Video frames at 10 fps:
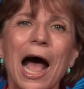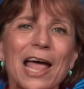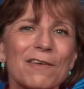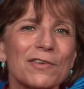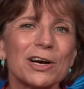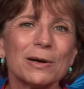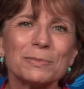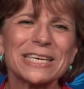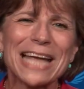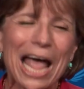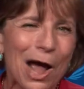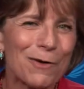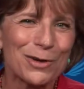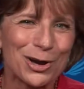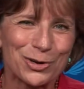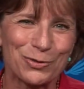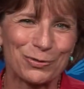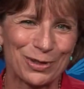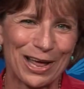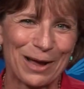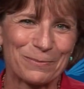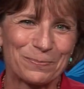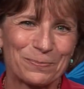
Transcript: I have come to count on you for that.